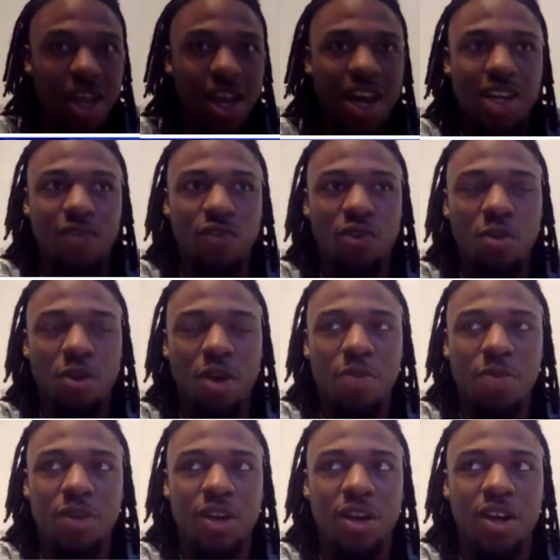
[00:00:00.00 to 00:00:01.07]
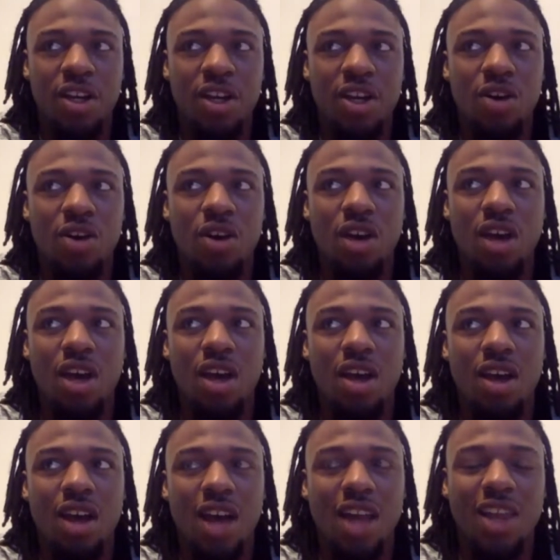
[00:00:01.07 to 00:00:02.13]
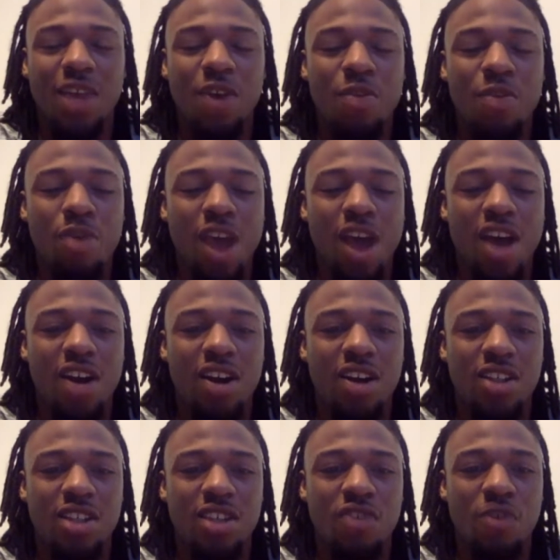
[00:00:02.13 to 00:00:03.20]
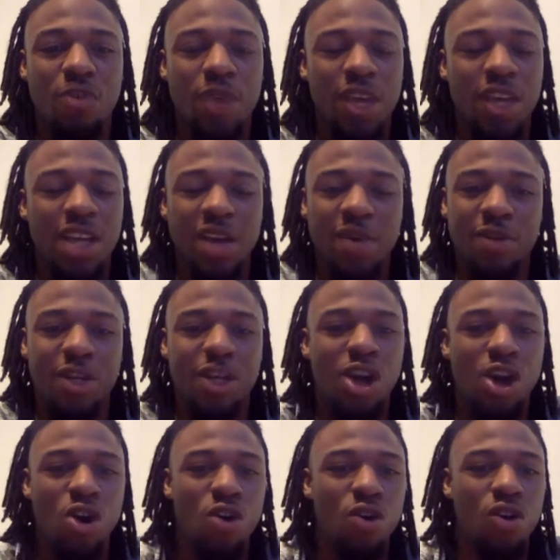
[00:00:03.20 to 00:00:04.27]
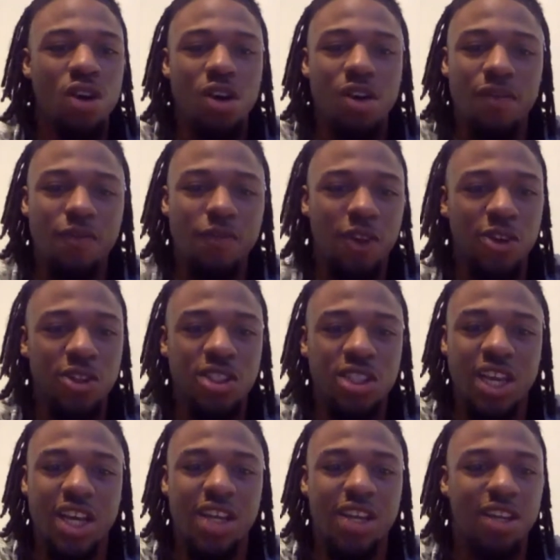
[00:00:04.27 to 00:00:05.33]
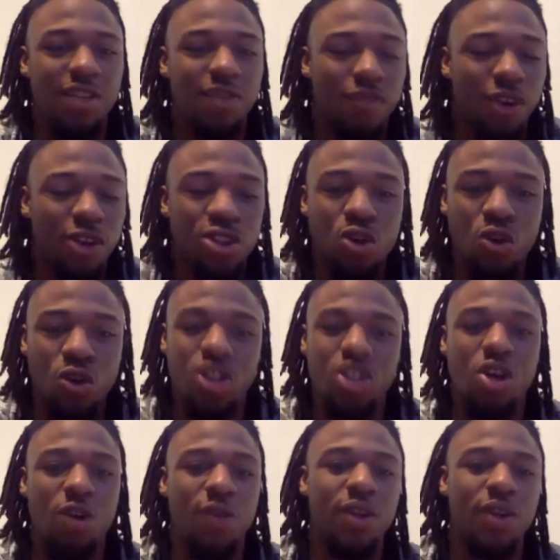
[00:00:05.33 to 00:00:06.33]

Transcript: as a football player, you know, I think we pride ourselves on being able to go first, second, first quarter is hard.